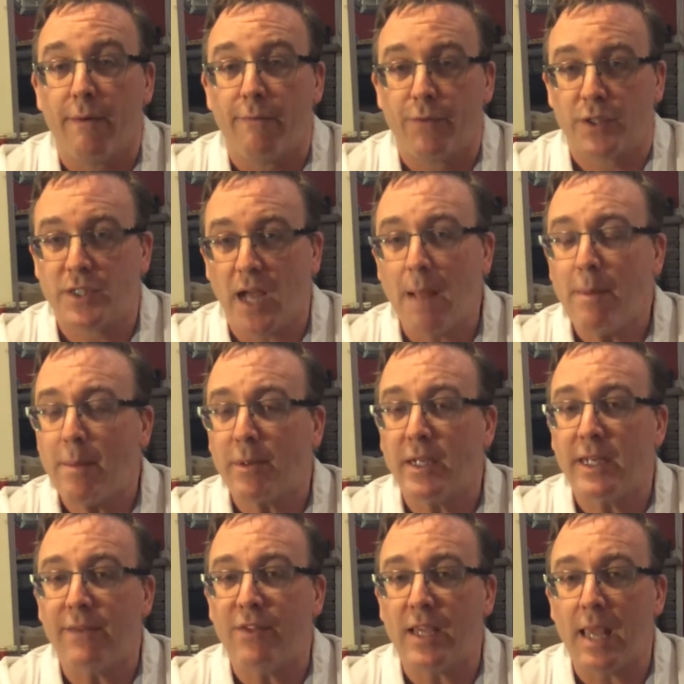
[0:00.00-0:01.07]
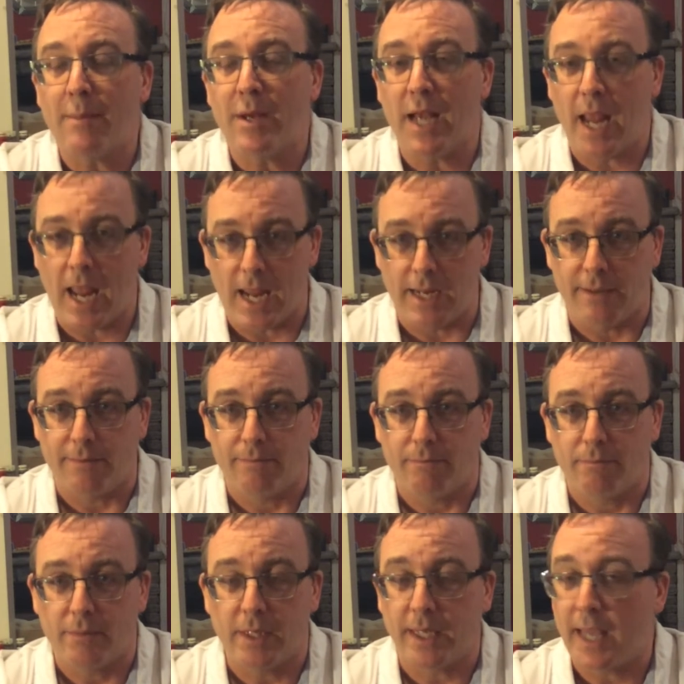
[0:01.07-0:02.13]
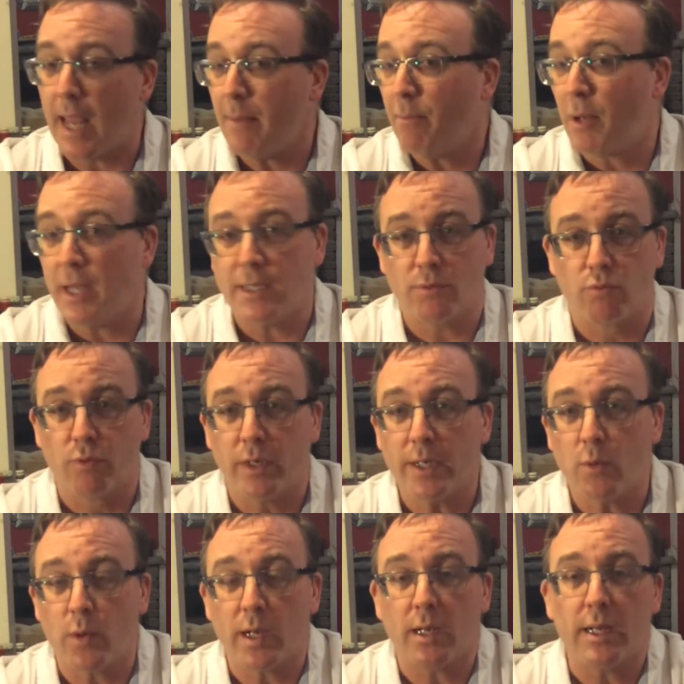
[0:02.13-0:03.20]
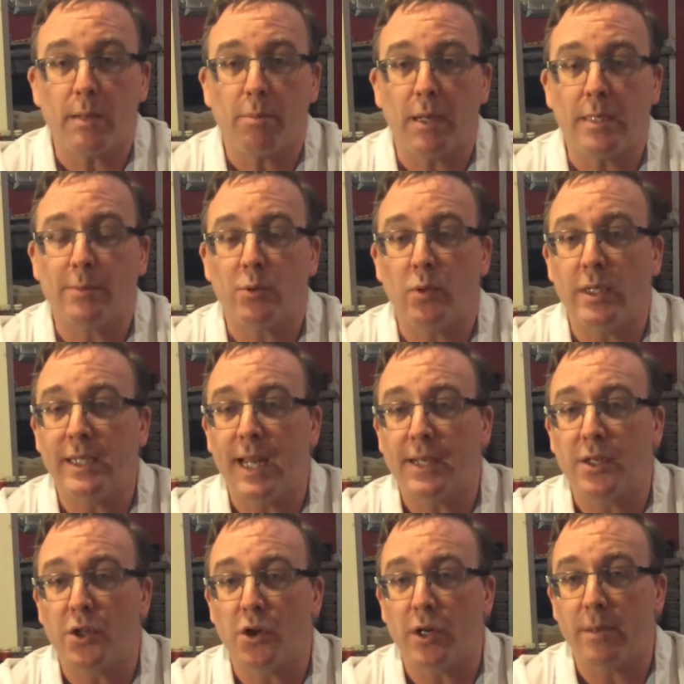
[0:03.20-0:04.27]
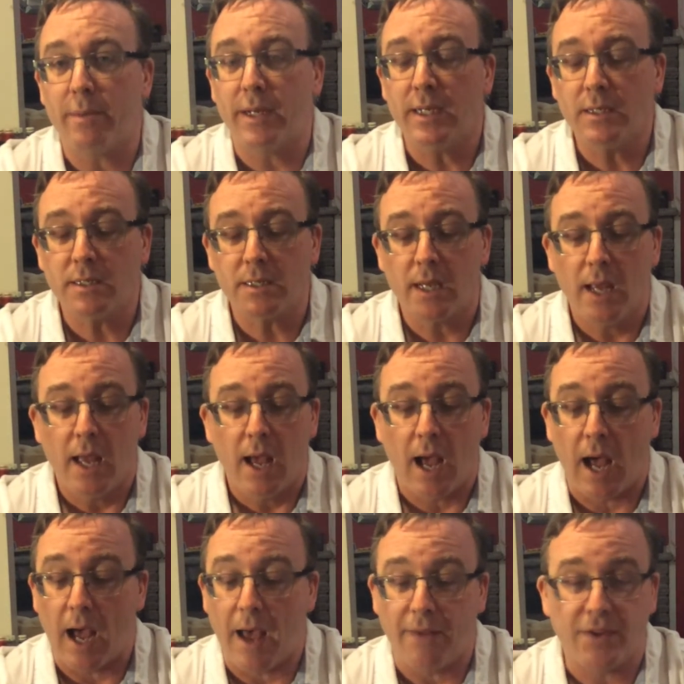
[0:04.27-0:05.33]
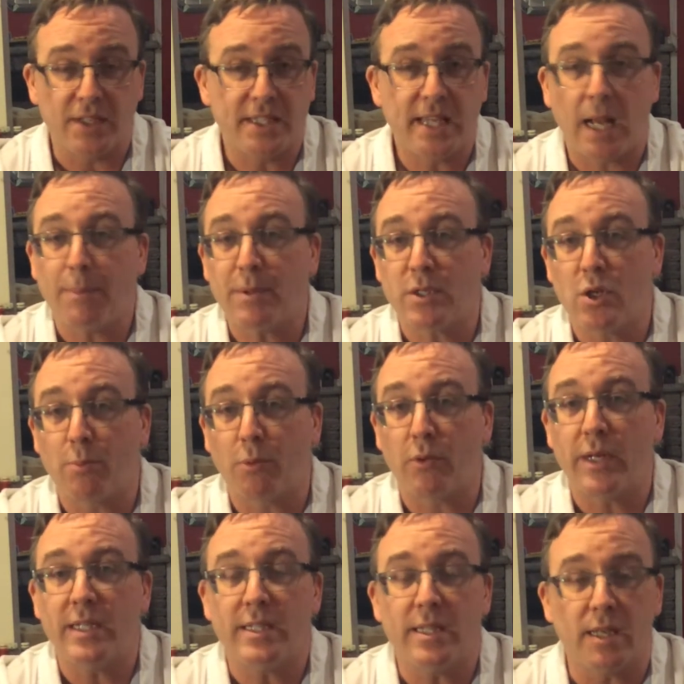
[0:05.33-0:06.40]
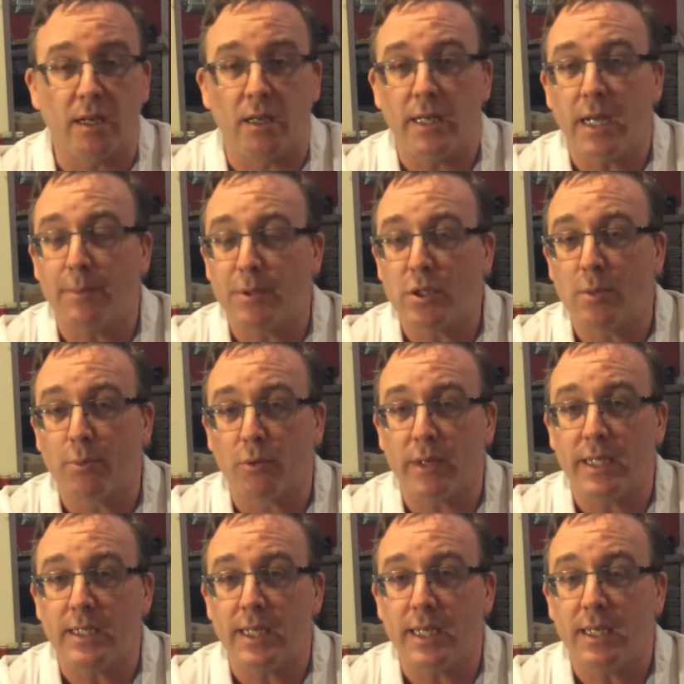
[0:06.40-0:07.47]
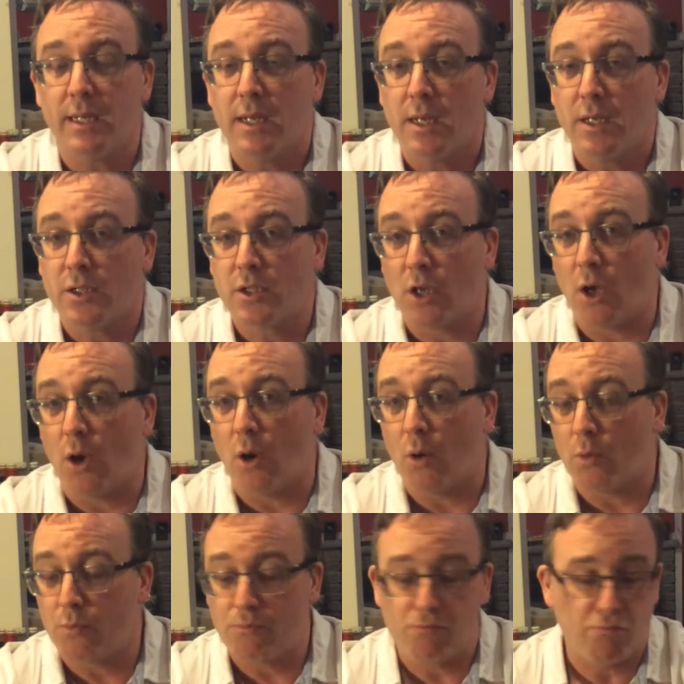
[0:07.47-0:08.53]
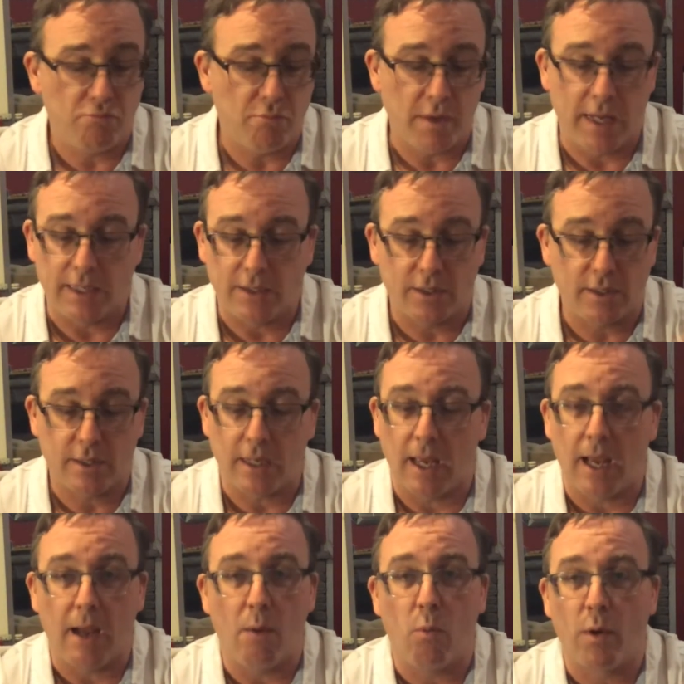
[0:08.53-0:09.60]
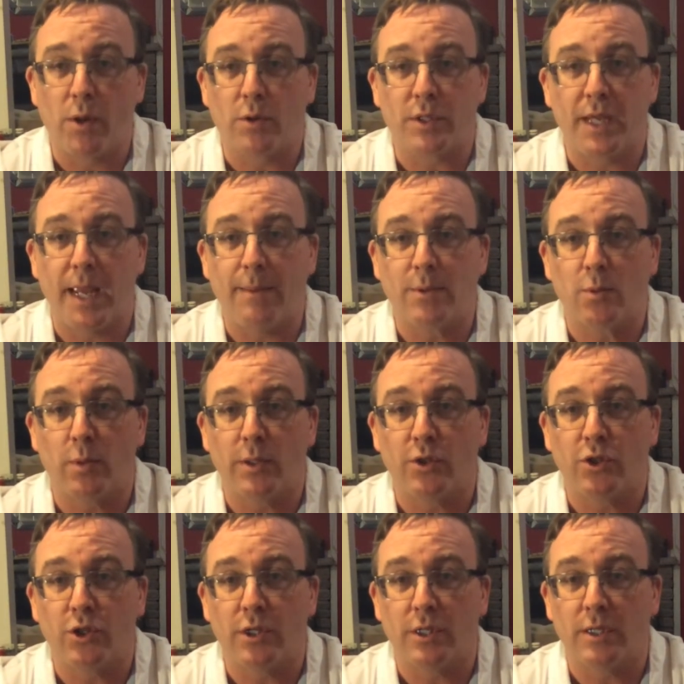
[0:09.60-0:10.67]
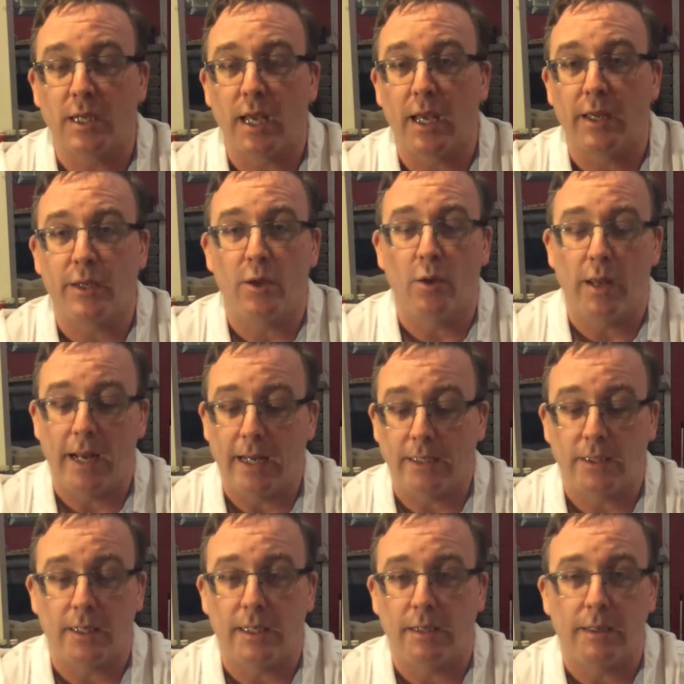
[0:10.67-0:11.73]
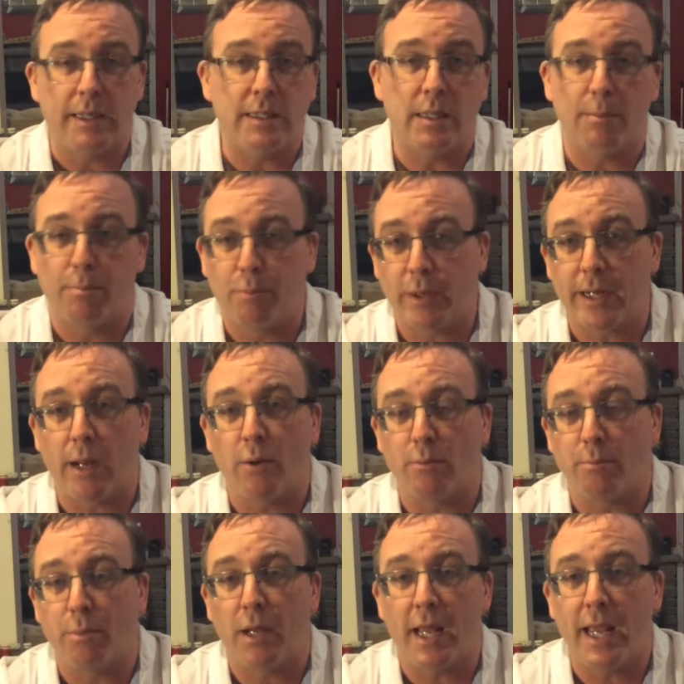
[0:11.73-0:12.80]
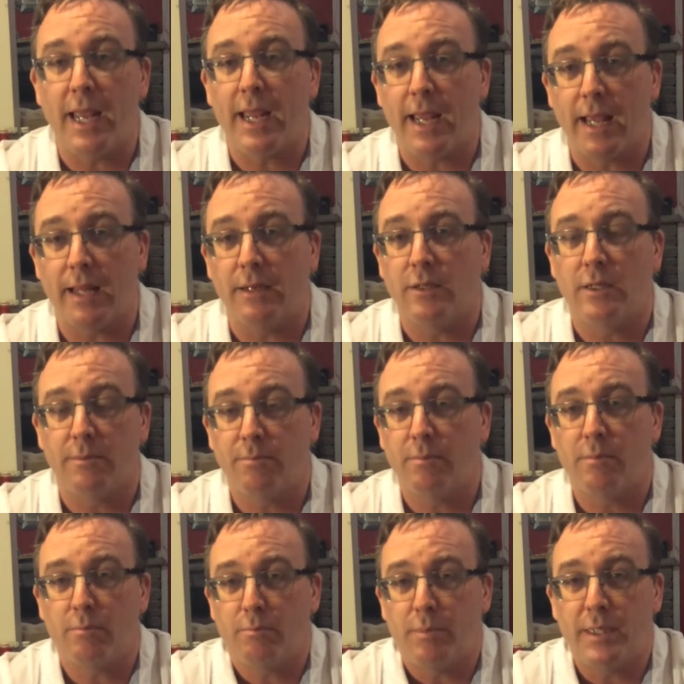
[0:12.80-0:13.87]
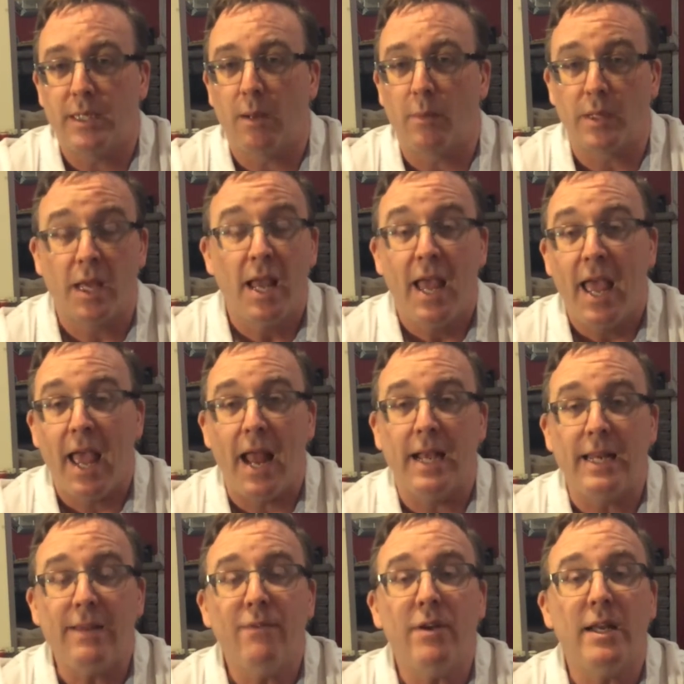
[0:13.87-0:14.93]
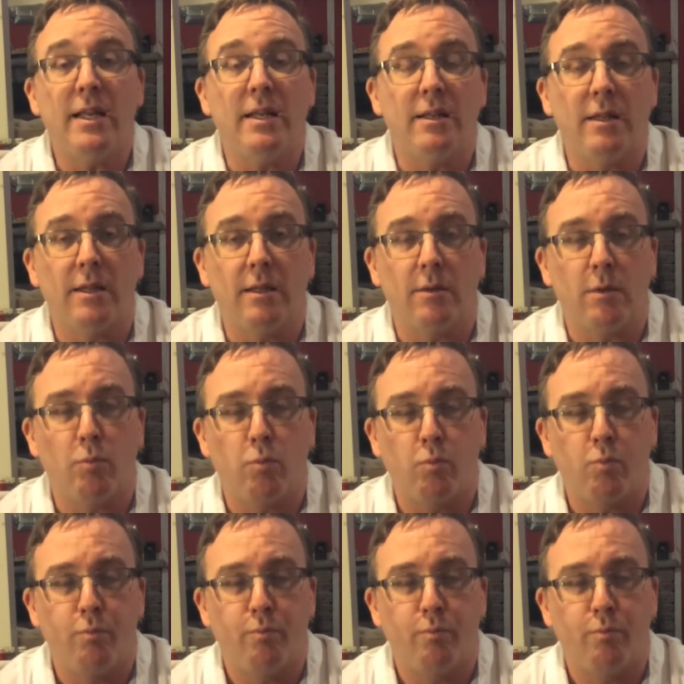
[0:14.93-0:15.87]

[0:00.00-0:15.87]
For time, I'm going to give the game an A. The game plays really quickly. It plays between 10 to 30 minutes. The setup is super easy. The cleanup is super easy. So it's one of those games which is and it's easy to bring out and play and then be done with. And even